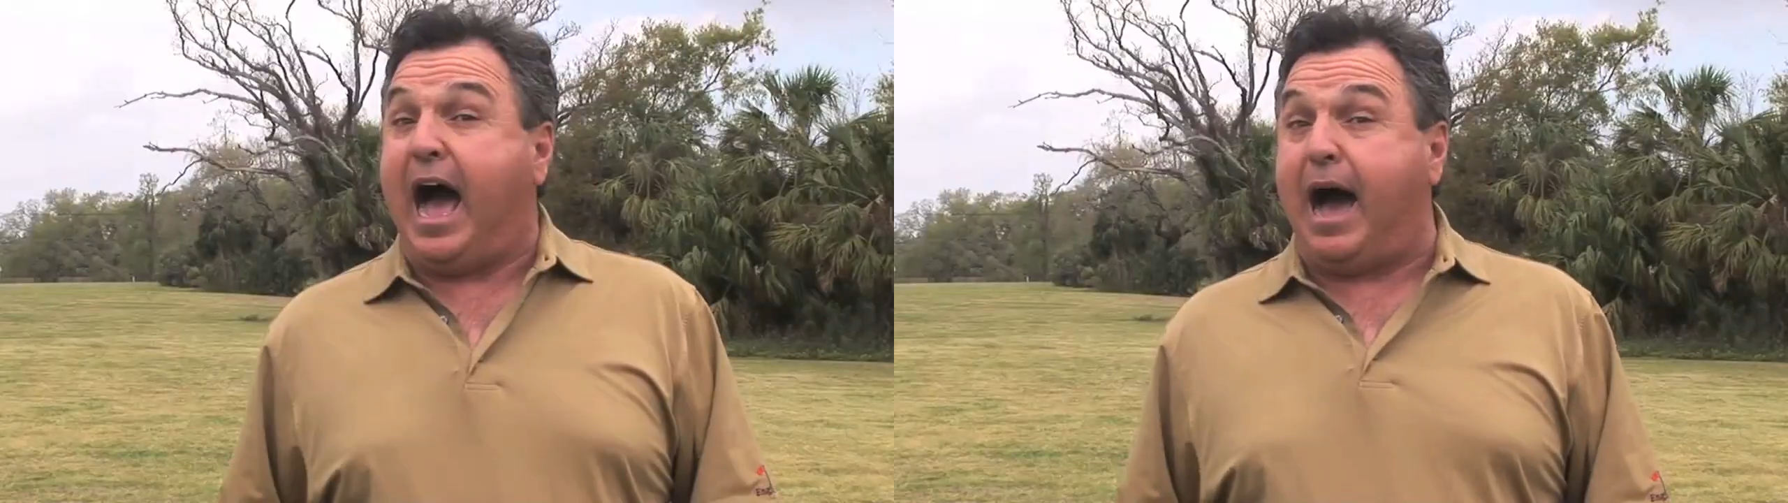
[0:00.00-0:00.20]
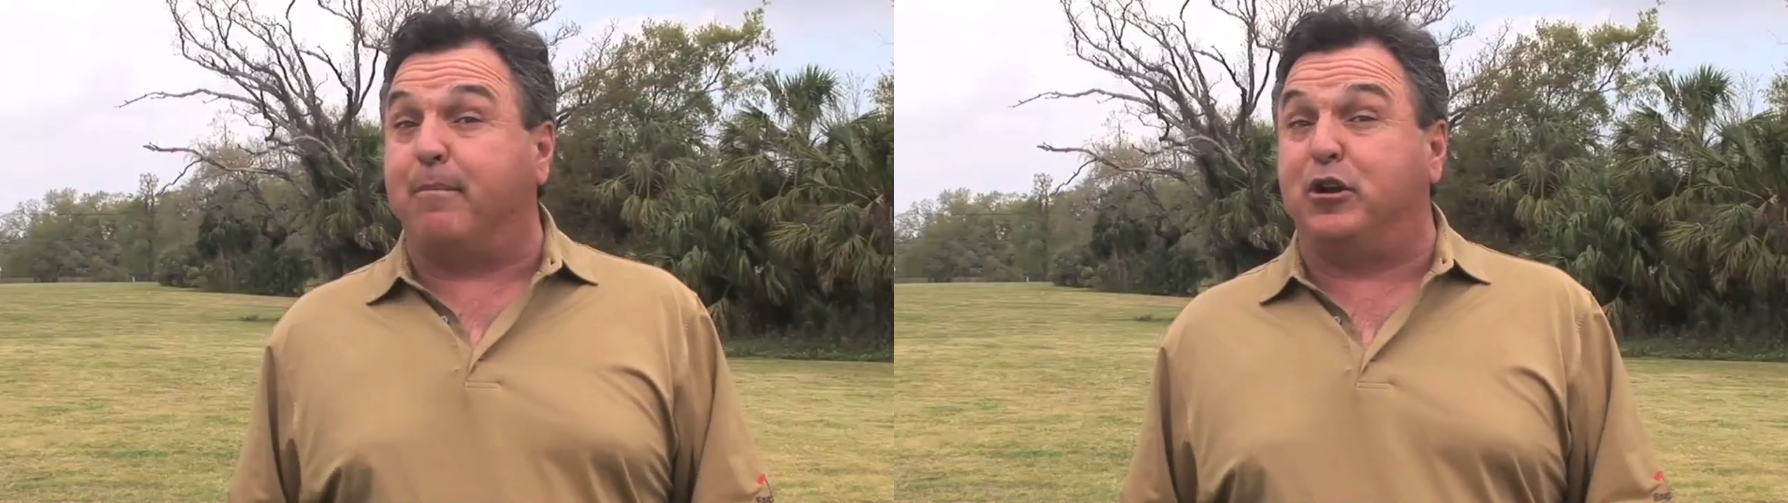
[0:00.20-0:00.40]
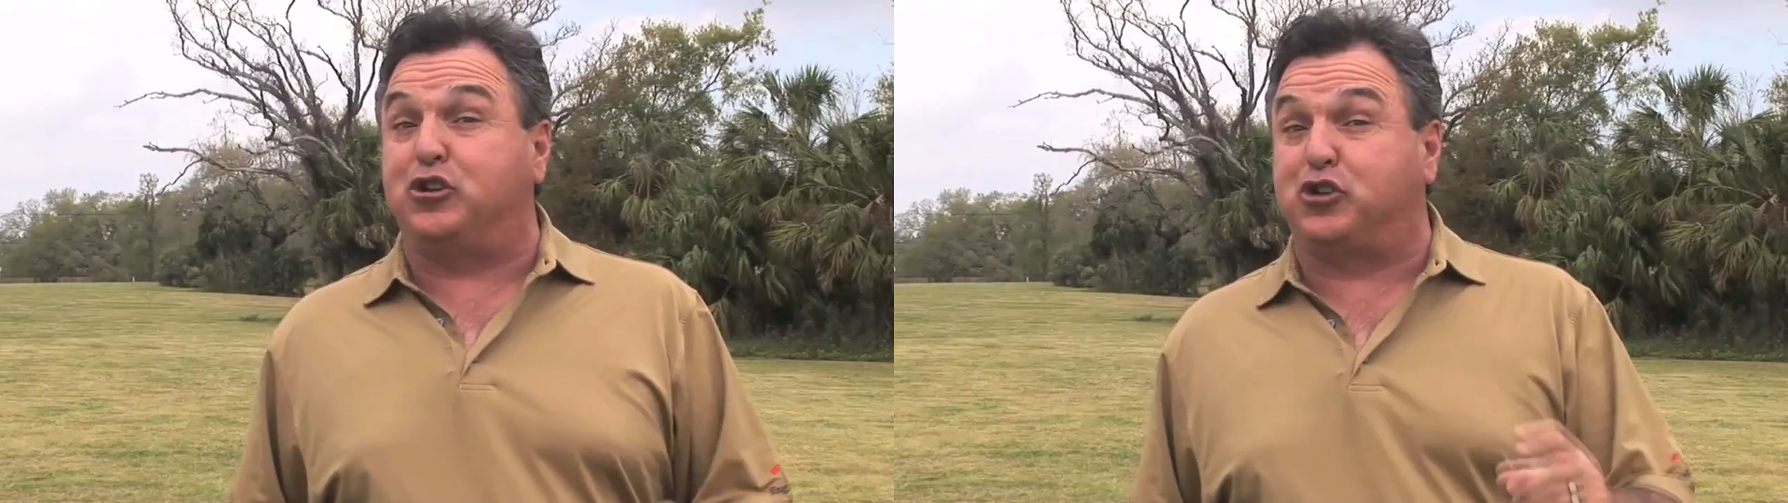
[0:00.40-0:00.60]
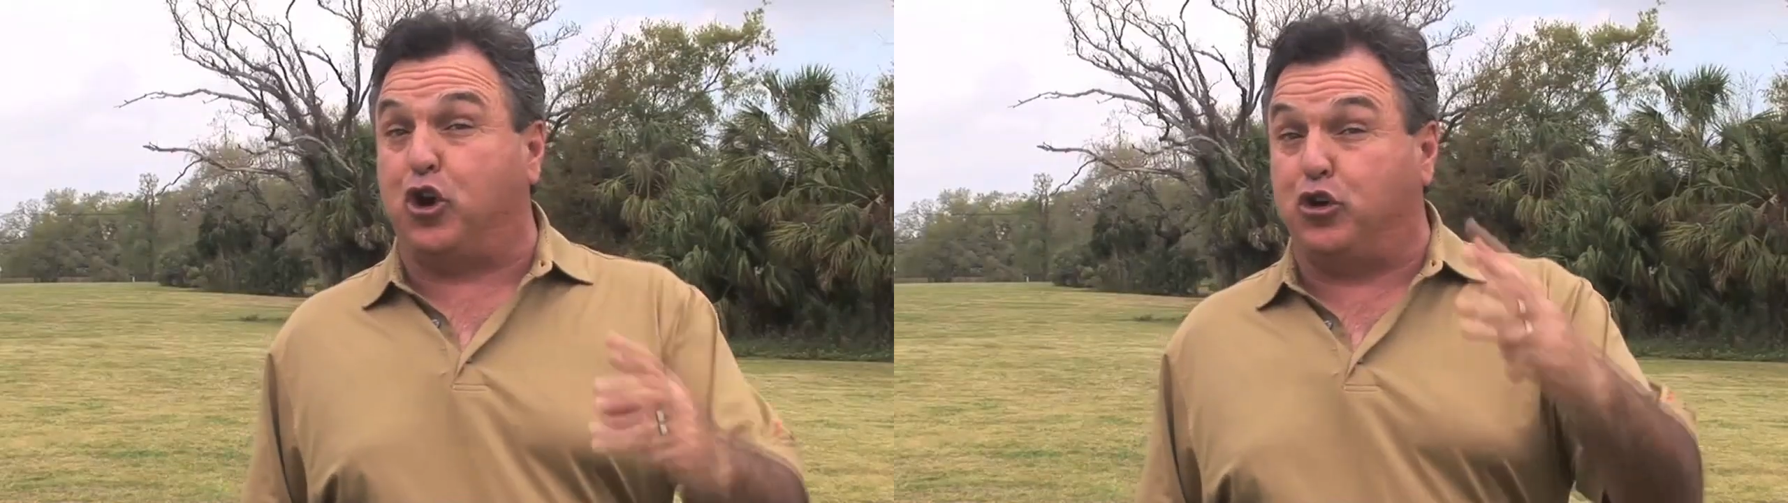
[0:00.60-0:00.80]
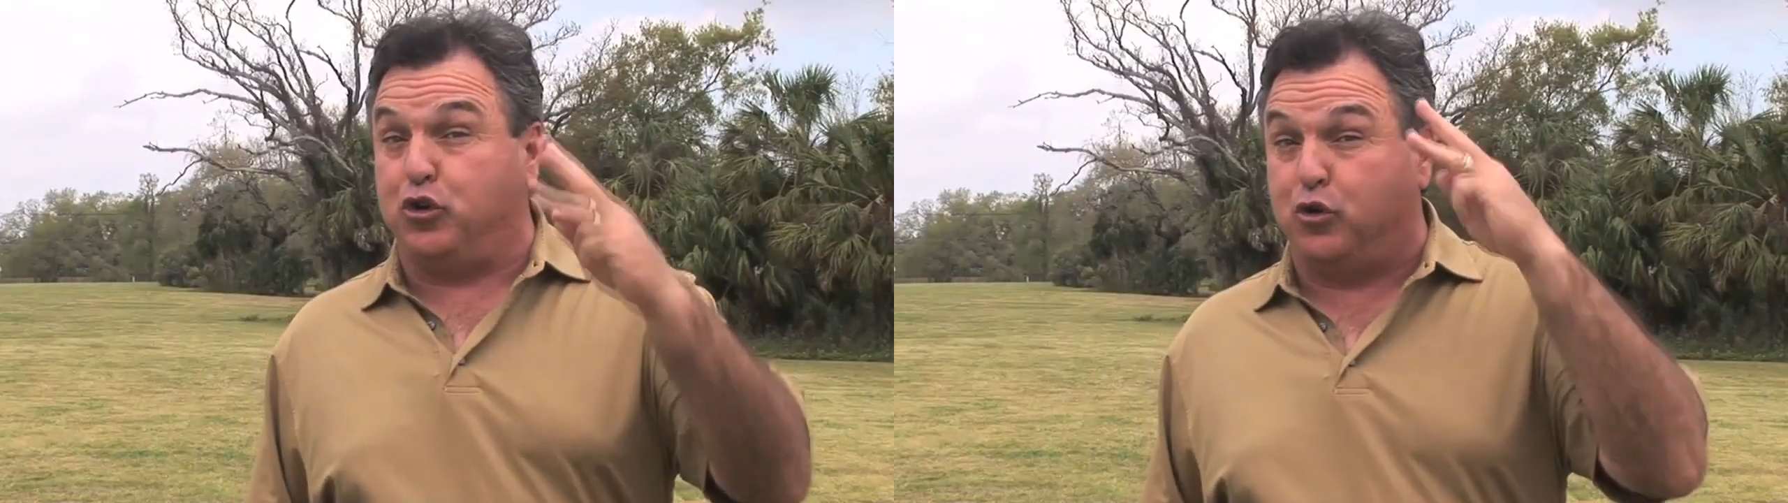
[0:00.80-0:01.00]
I'm gonna show
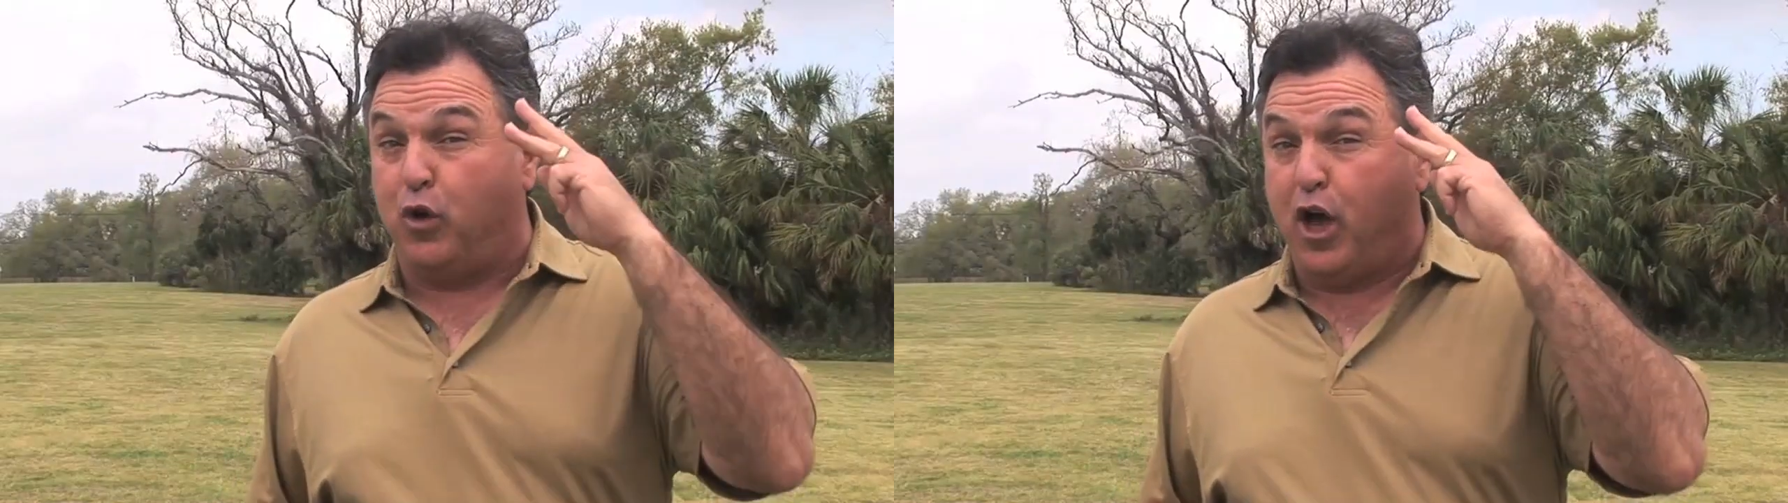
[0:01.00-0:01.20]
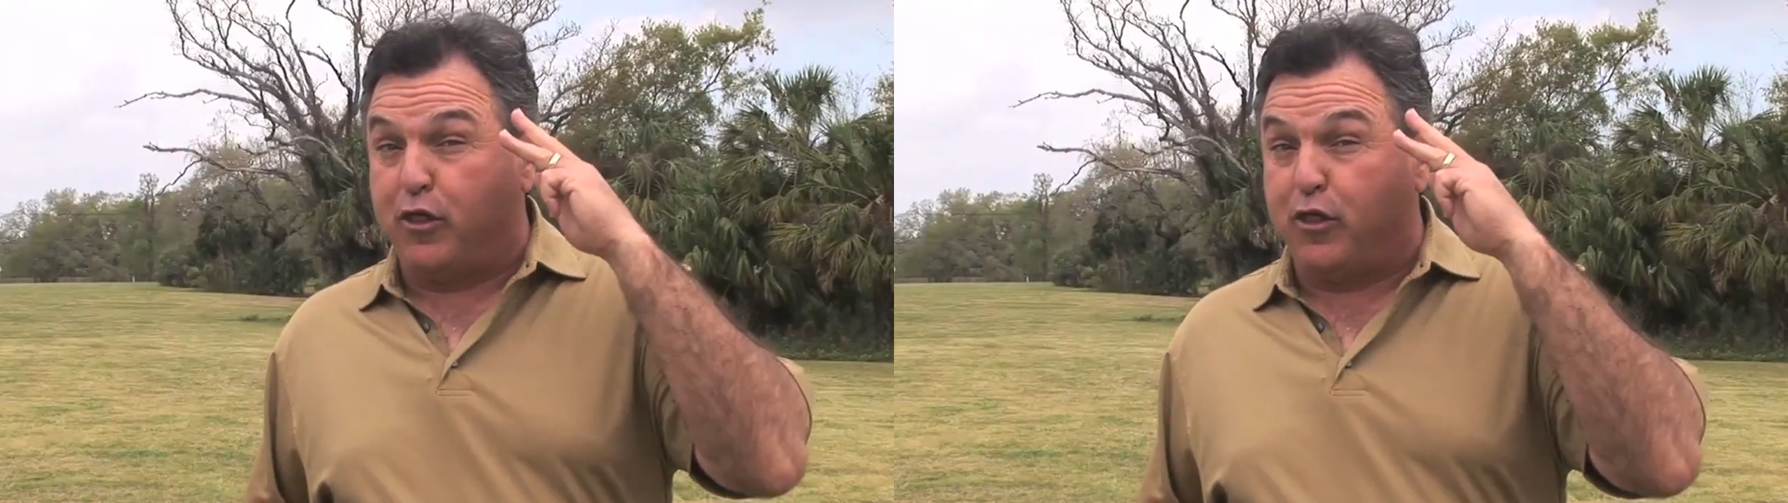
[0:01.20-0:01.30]
you